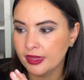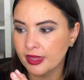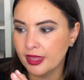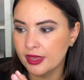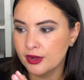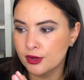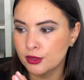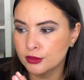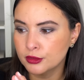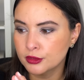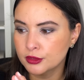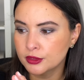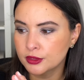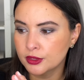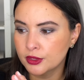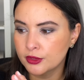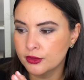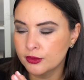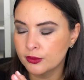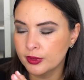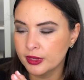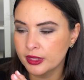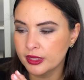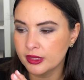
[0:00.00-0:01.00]
And
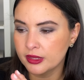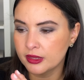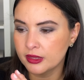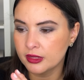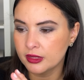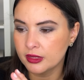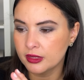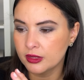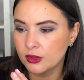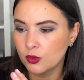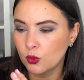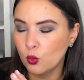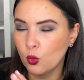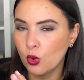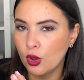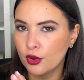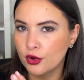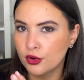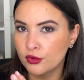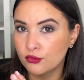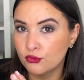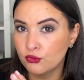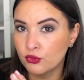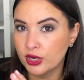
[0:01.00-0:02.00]
also the
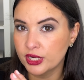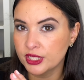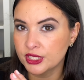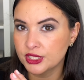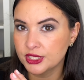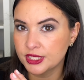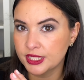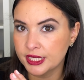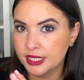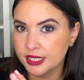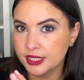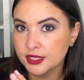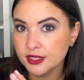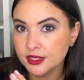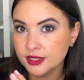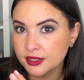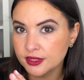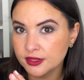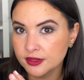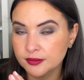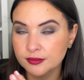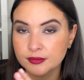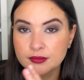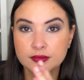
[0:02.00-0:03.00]
Water Fresh
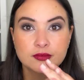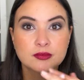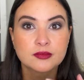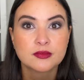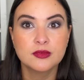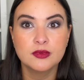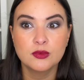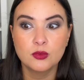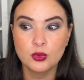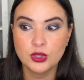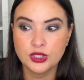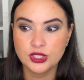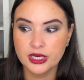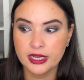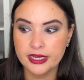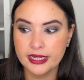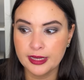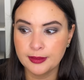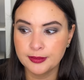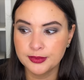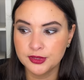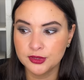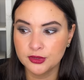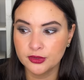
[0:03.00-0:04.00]
Tint, which I
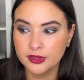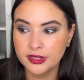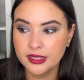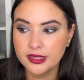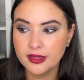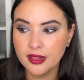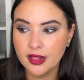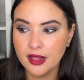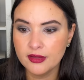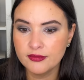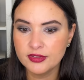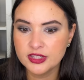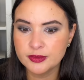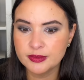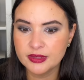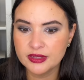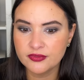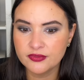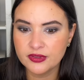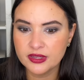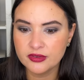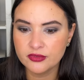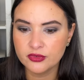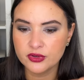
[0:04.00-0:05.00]
absolutely love. It's my
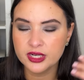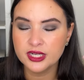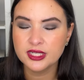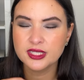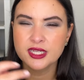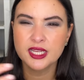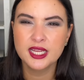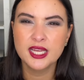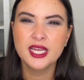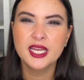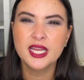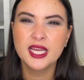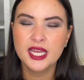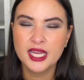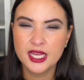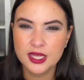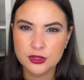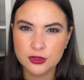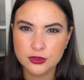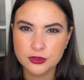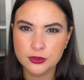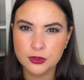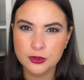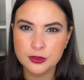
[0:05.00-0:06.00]
favorite.
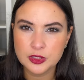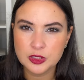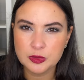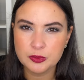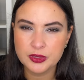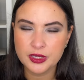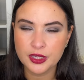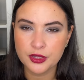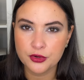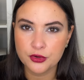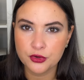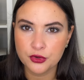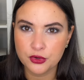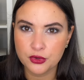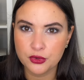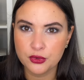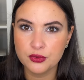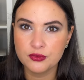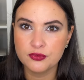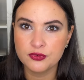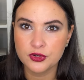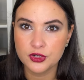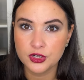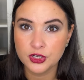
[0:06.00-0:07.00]
There's going to be a
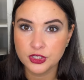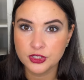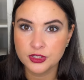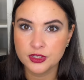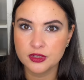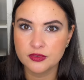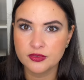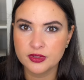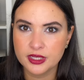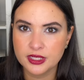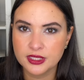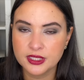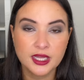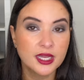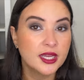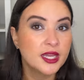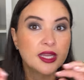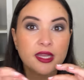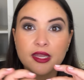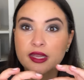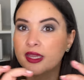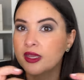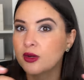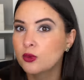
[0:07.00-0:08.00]
new version of it.
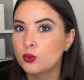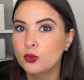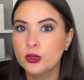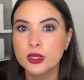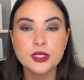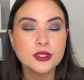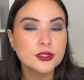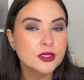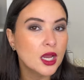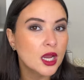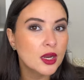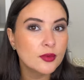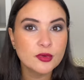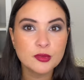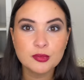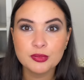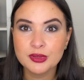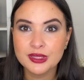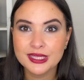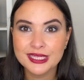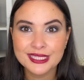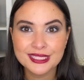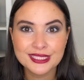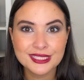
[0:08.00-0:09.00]
It will not
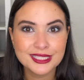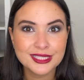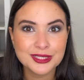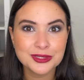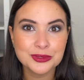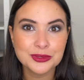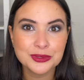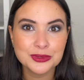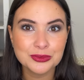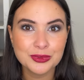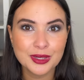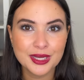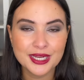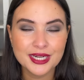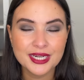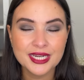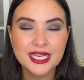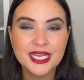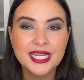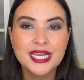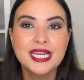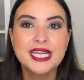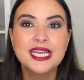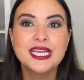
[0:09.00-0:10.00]
replace the old
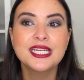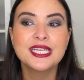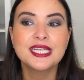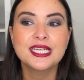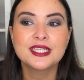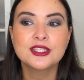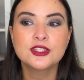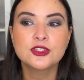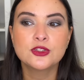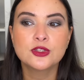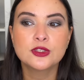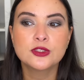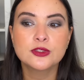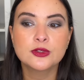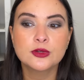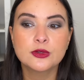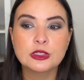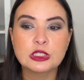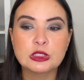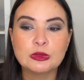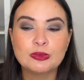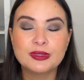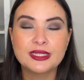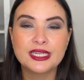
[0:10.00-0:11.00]
one. It's just
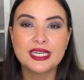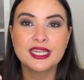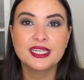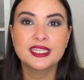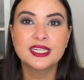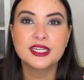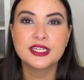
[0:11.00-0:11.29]
going to be an